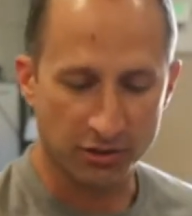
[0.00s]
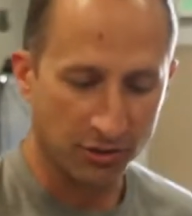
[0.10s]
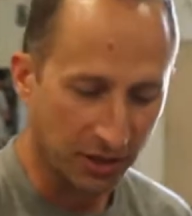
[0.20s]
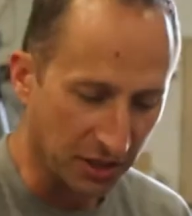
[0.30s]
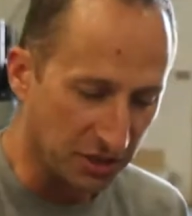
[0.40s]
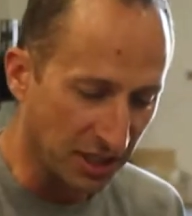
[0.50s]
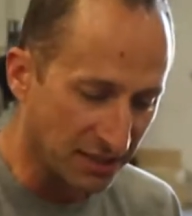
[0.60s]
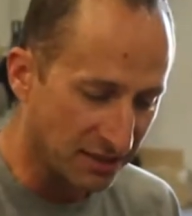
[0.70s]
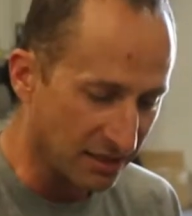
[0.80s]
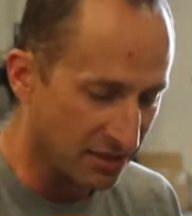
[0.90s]
you can
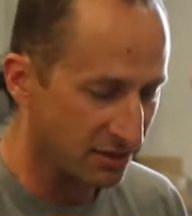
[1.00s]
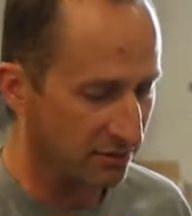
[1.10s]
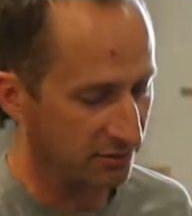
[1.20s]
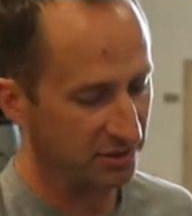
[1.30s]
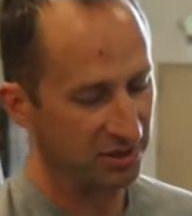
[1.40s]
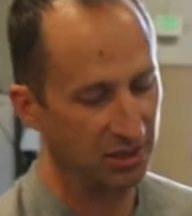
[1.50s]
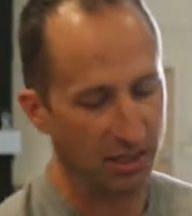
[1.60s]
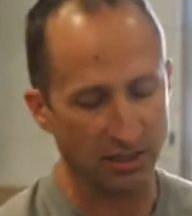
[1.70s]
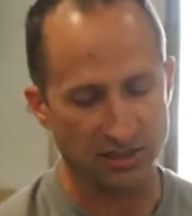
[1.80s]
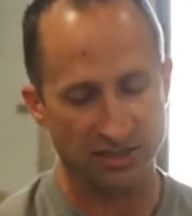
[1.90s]
adjust this
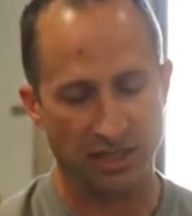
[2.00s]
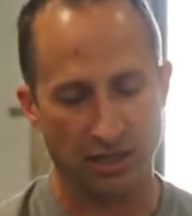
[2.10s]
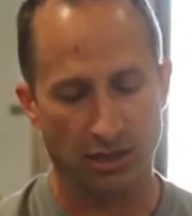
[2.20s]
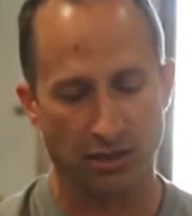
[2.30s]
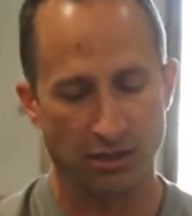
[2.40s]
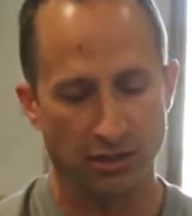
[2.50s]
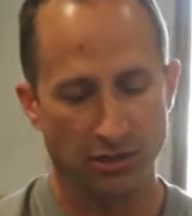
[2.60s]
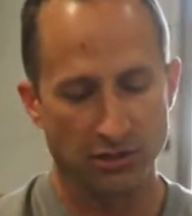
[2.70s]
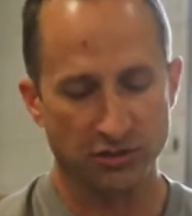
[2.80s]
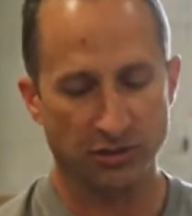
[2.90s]
snugness here
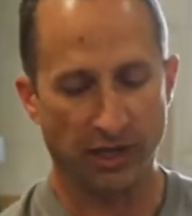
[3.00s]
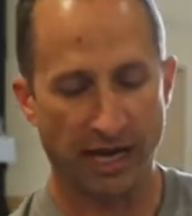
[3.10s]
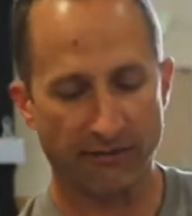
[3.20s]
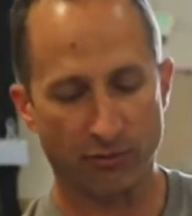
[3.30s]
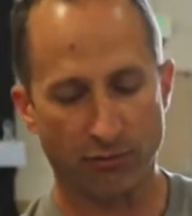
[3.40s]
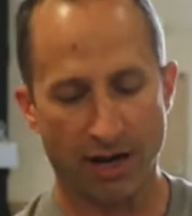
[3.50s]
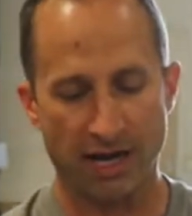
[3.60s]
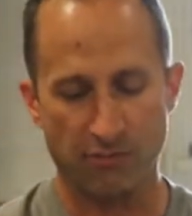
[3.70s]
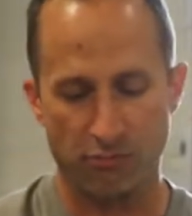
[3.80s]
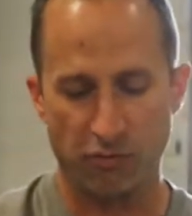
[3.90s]
so you have the
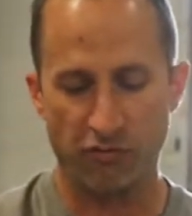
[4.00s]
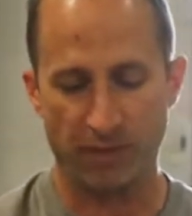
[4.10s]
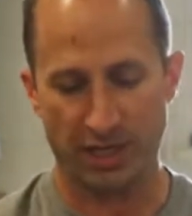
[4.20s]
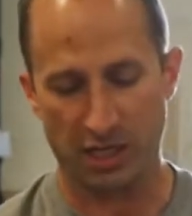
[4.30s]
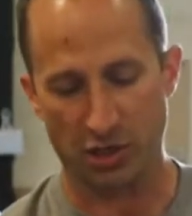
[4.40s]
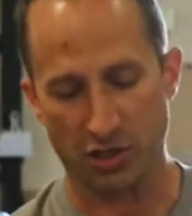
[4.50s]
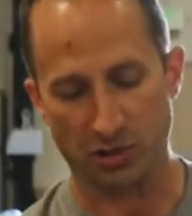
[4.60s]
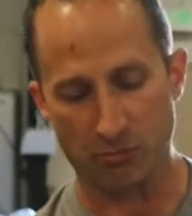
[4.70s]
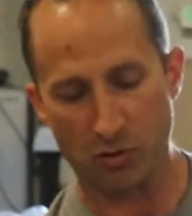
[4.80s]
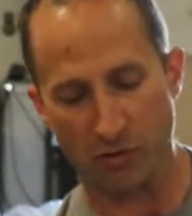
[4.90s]
right movement here. You
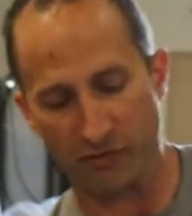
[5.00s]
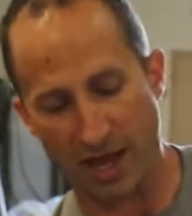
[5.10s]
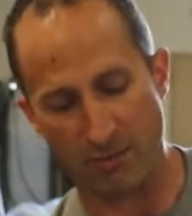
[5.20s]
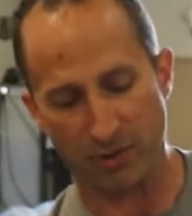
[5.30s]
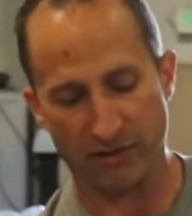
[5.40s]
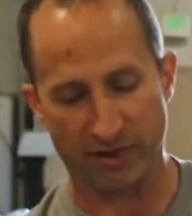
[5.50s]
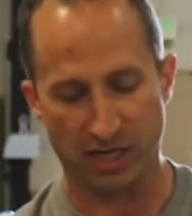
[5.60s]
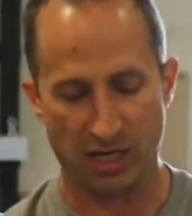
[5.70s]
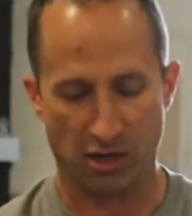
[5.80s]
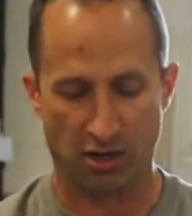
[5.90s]
can move that pivot
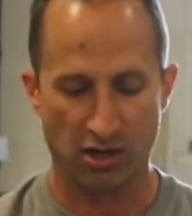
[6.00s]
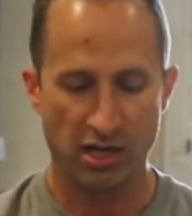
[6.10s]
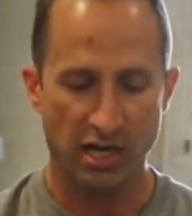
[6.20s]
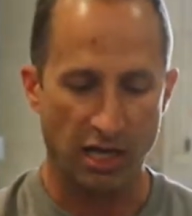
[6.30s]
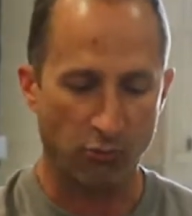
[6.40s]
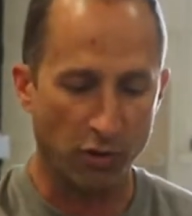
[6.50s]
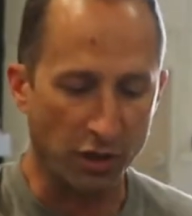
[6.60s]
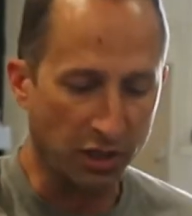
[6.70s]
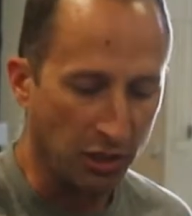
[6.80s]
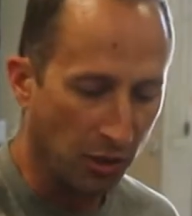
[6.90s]
here, and where you
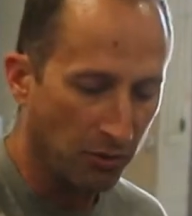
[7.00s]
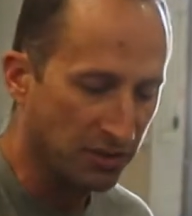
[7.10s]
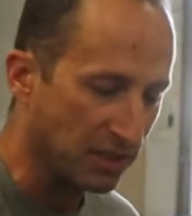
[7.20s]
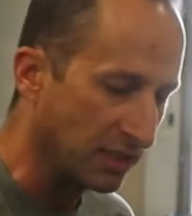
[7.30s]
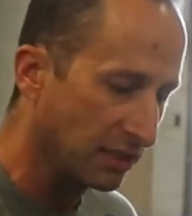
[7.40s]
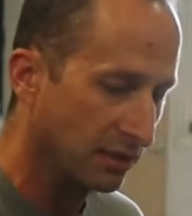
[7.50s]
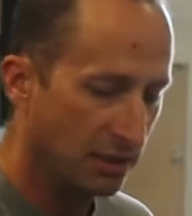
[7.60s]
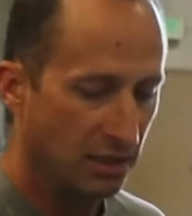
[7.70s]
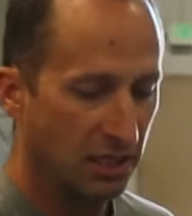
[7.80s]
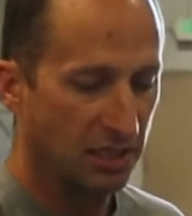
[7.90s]
can notice it
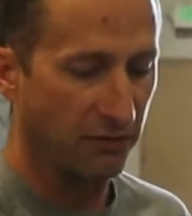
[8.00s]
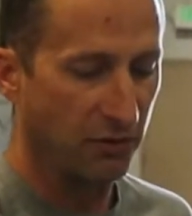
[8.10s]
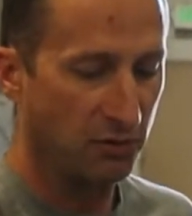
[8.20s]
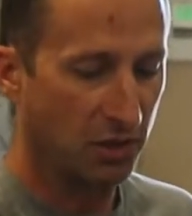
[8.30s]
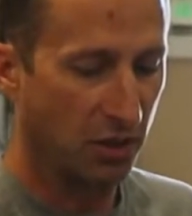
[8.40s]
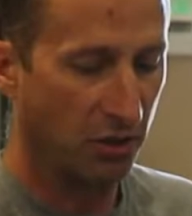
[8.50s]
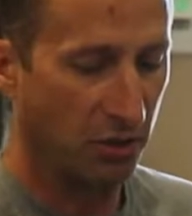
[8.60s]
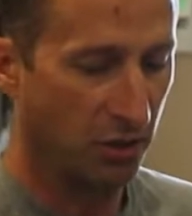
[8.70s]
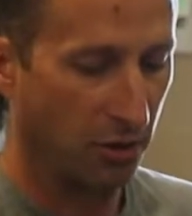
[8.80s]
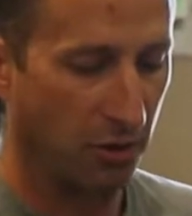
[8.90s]
is if you turn
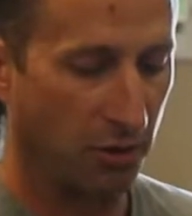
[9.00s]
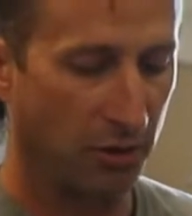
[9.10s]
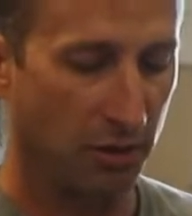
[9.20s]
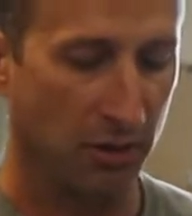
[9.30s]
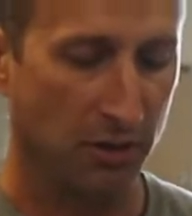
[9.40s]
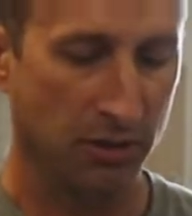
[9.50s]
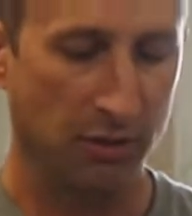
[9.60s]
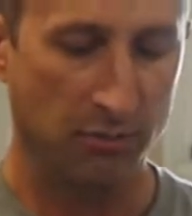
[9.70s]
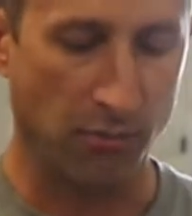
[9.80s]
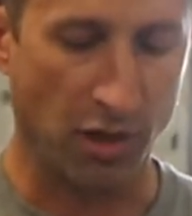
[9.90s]
your
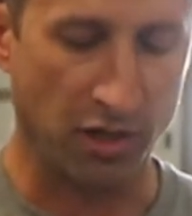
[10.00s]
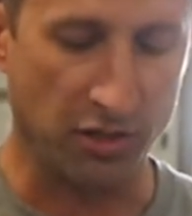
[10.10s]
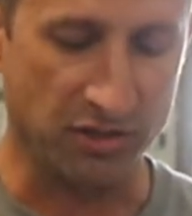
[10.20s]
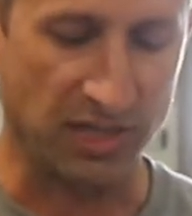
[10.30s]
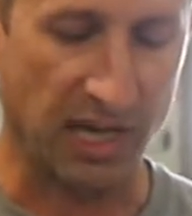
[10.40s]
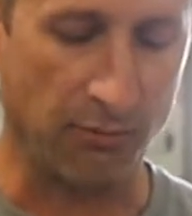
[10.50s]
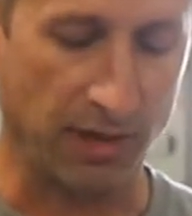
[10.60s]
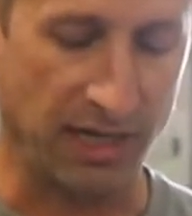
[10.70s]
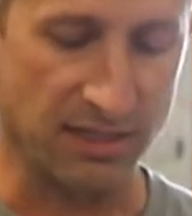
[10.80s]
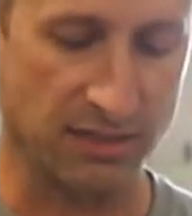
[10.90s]
monitor
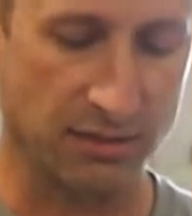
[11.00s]
sideways,